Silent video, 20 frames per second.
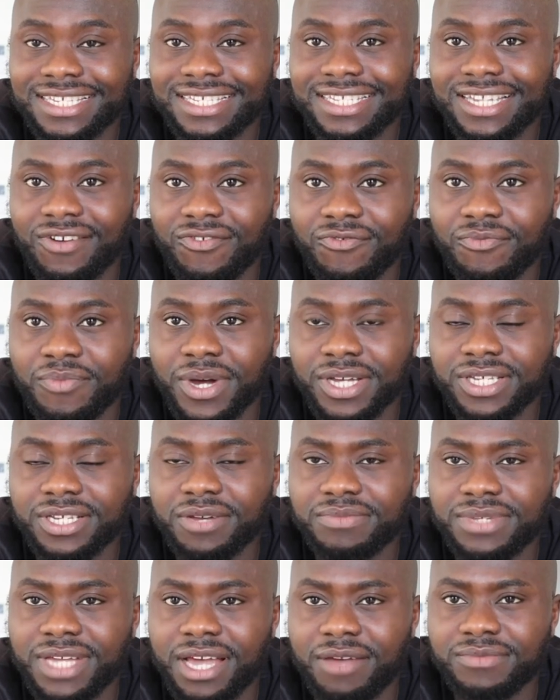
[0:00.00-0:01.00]
and stuff. But
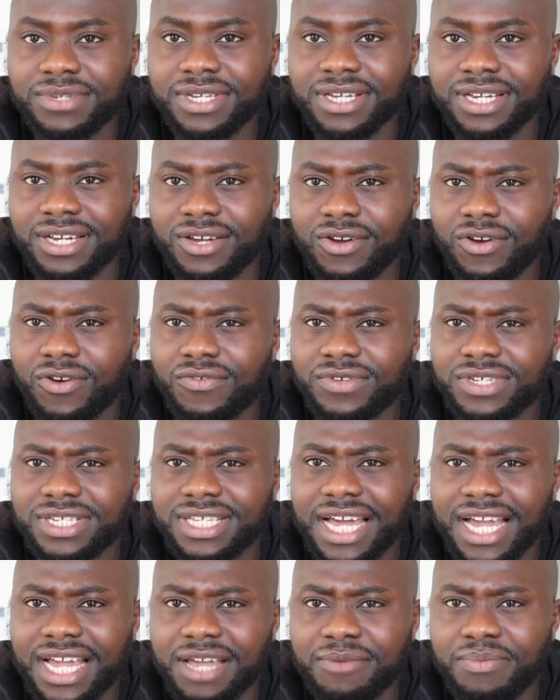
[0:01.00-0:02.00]
sometimes
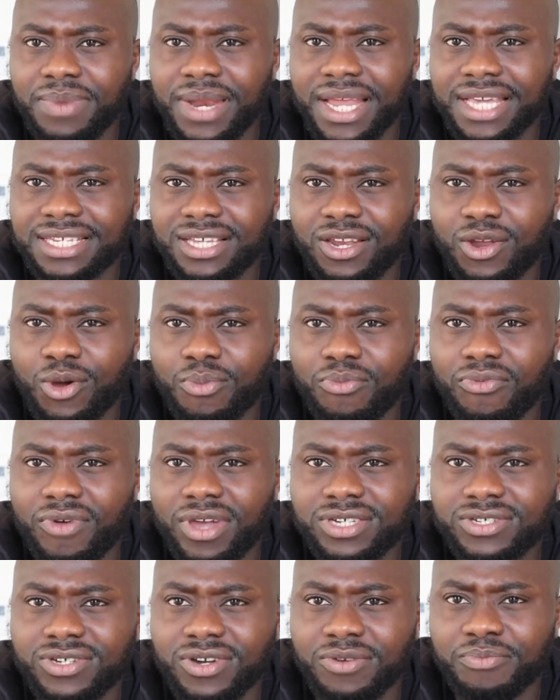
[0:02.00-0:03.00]
obviously that can place a lot of
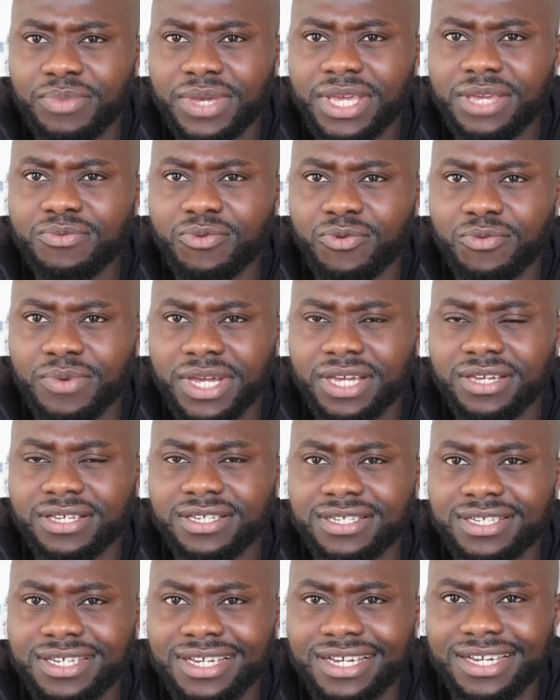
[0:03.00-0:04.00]
pressure on people,
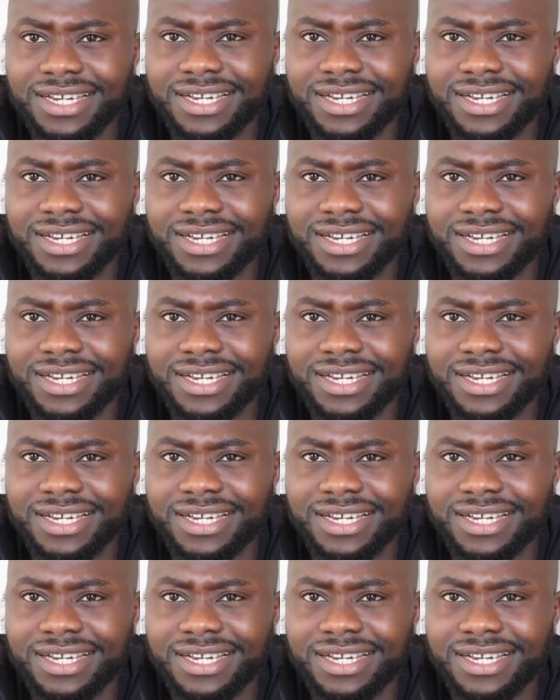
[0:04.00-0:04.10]
because